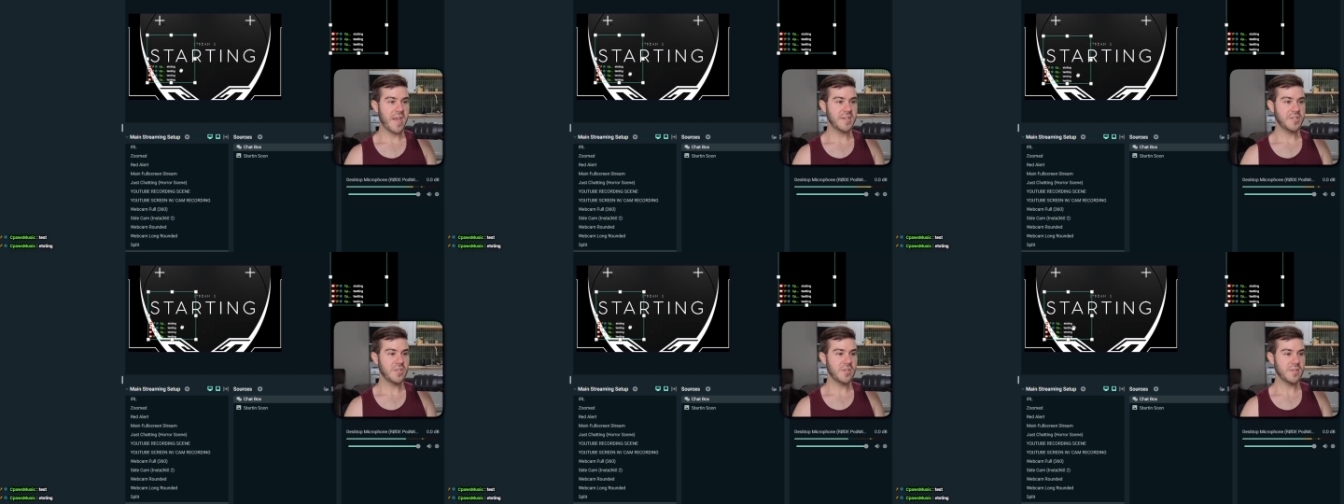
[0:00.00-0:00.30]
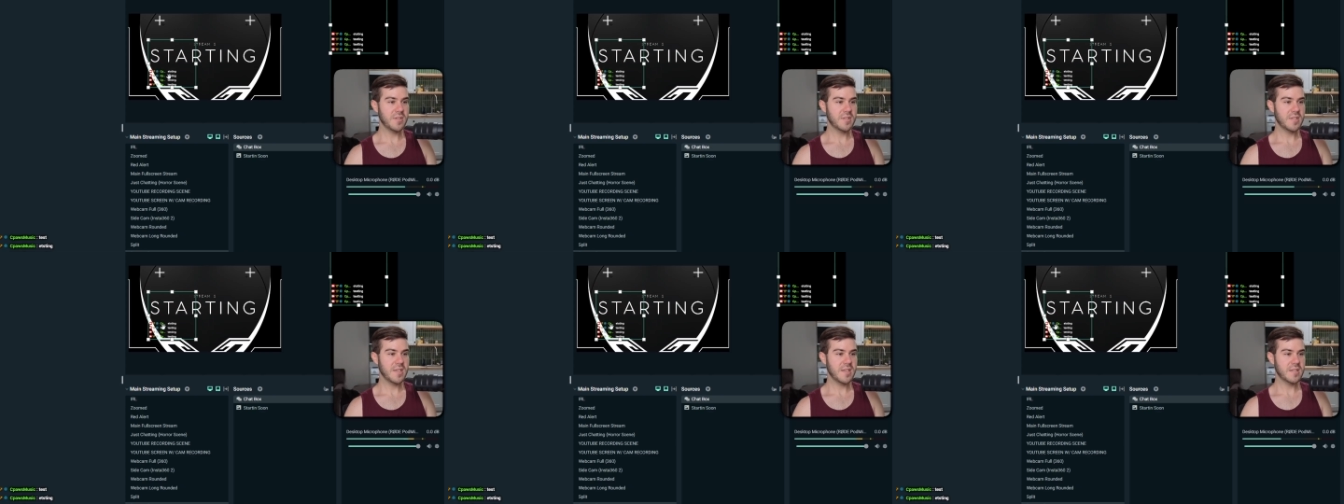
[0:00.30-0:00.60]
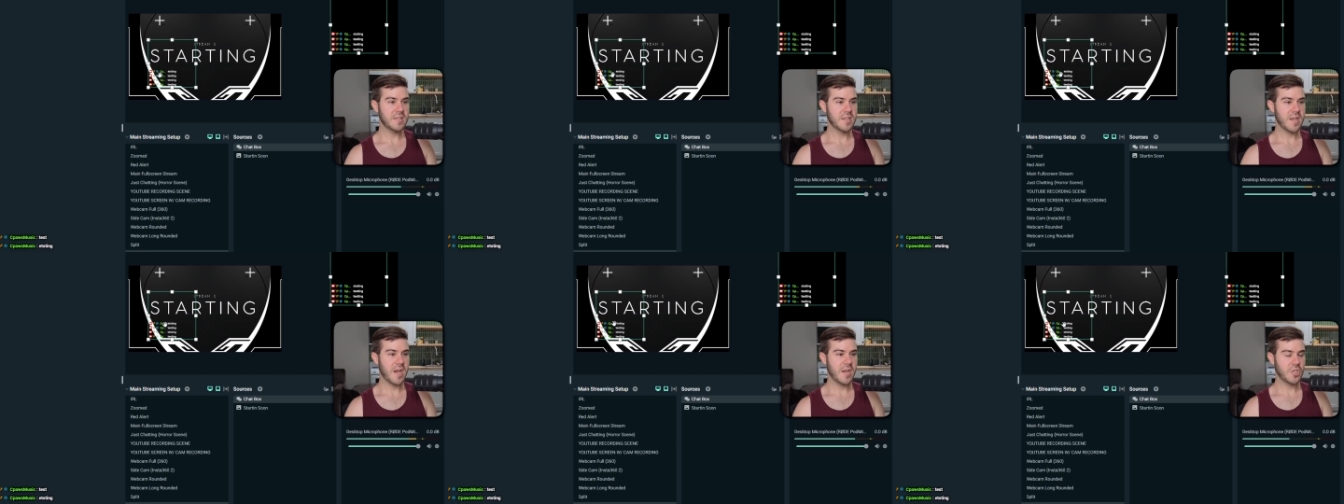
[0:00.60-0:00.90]
As you can see,
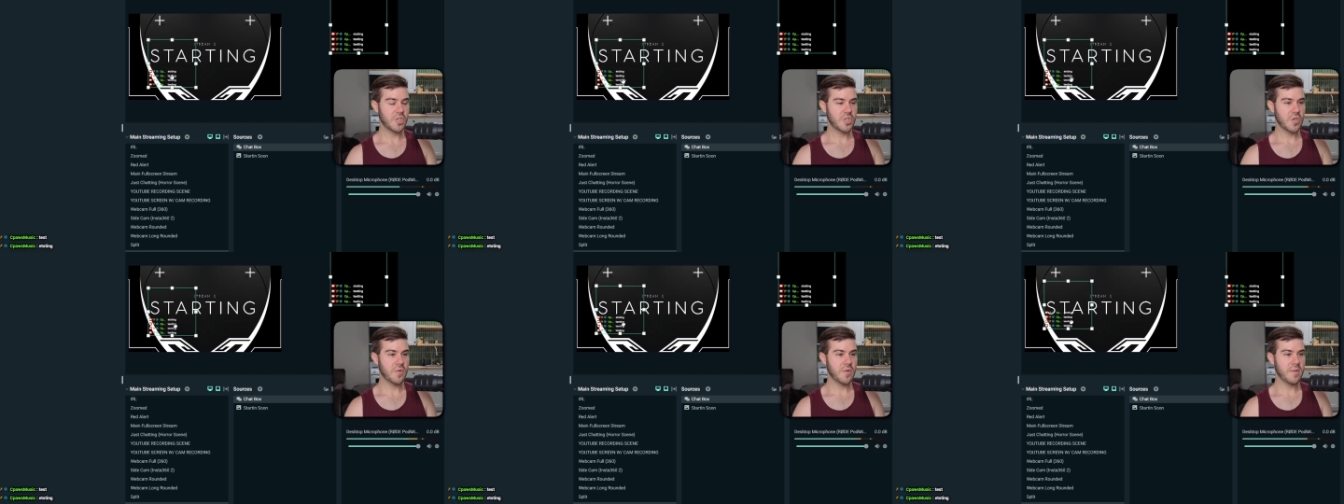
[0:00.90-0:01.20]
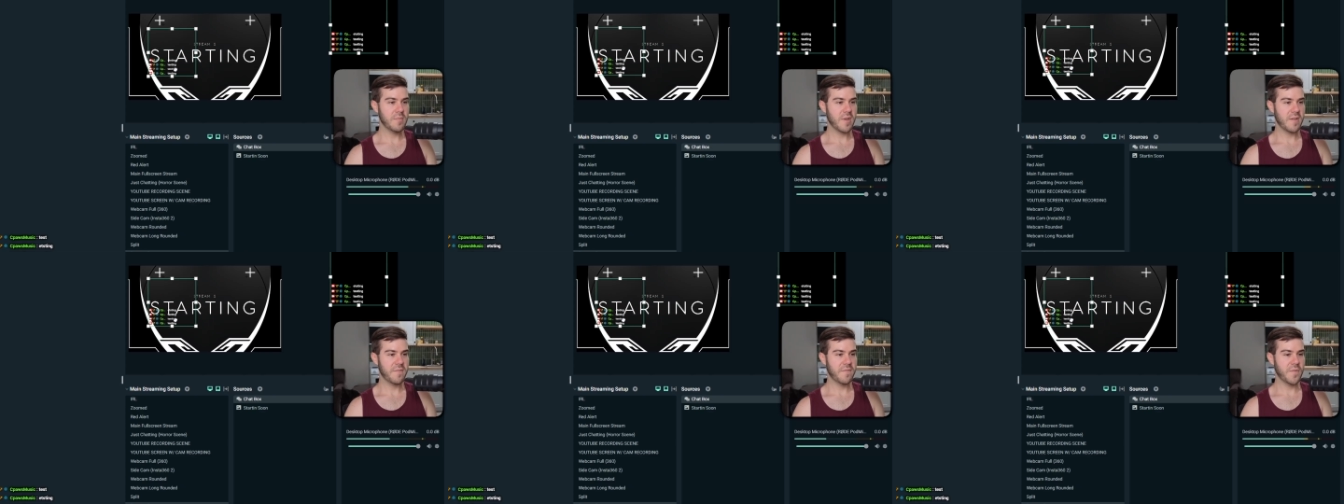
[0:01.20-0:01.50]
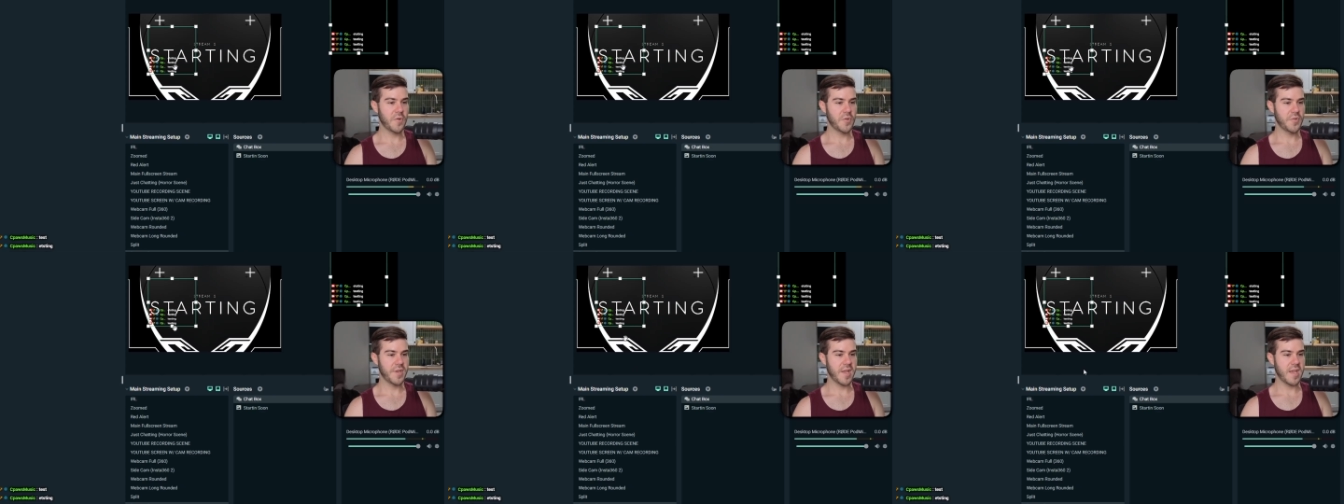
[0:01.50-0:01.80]
it's not showing my
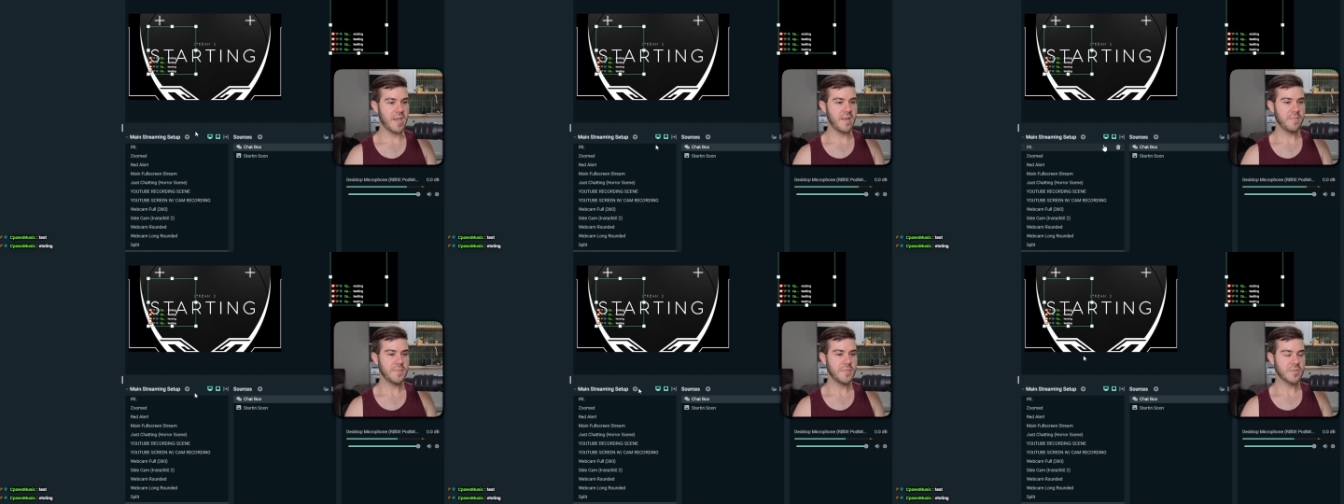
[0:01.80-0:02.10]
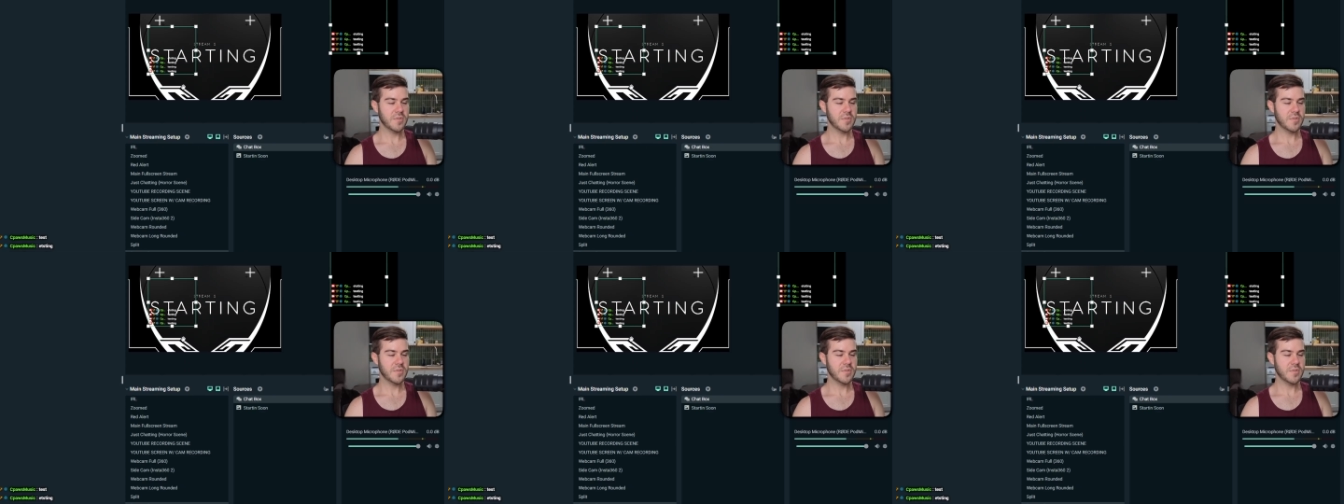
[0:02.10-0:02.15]
full name.